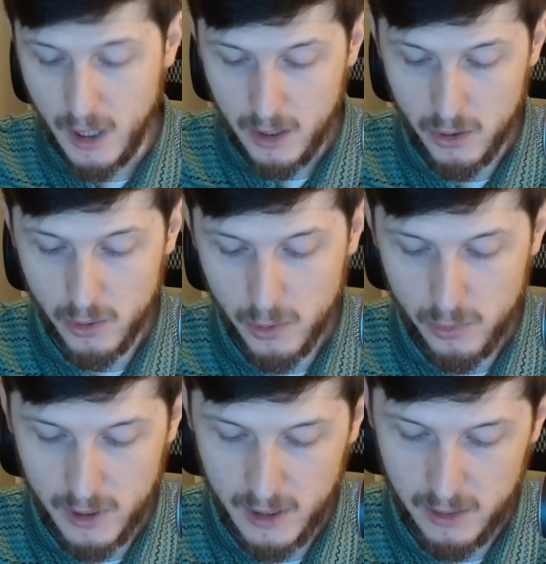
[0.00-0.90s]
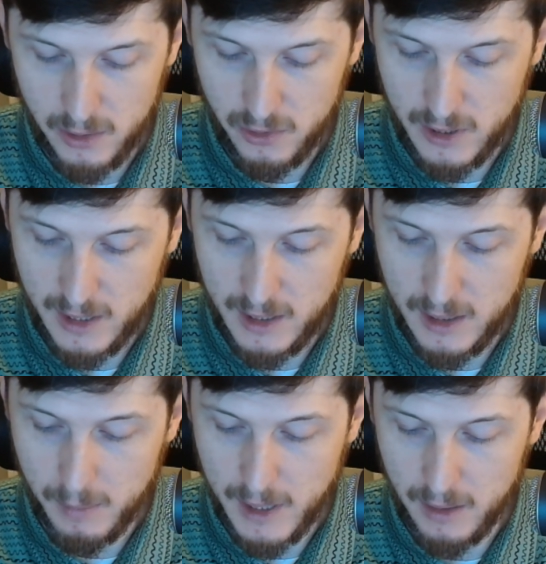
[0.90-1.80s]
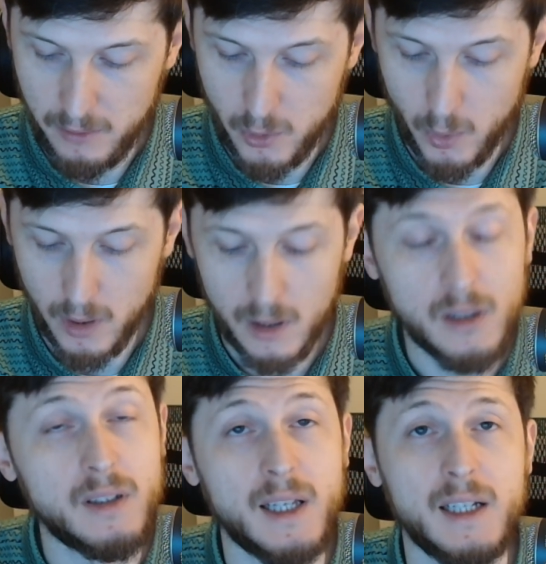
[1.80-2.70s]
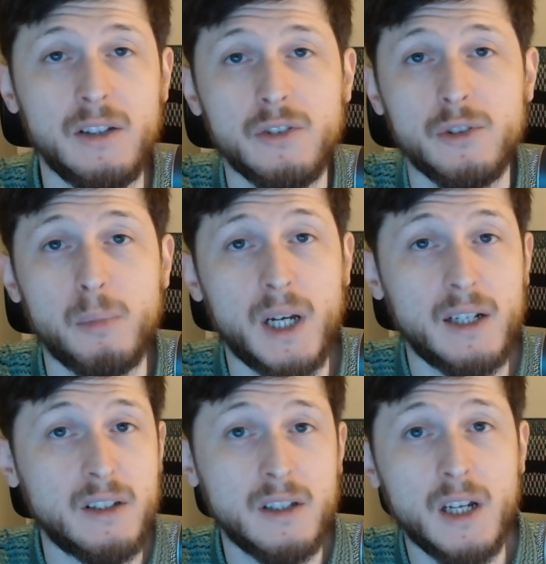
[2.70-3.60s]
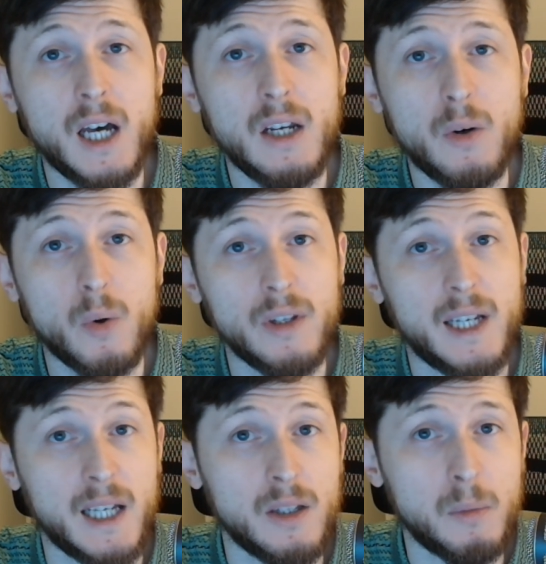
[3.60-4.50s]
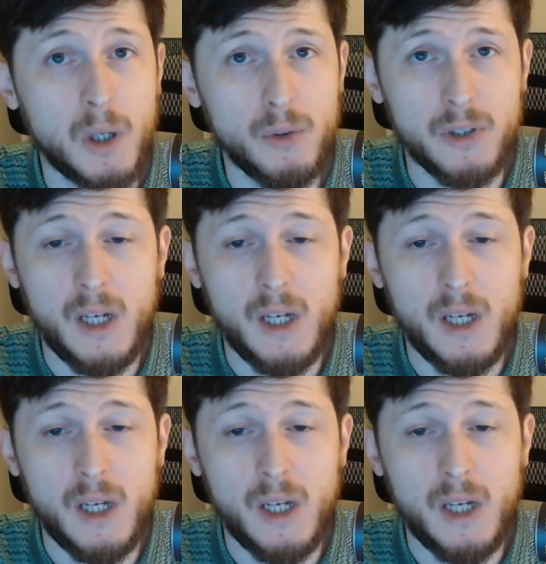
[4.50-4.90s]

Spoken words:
You use it to set the amount of torque that either is applied to the nut or the head of the bolt.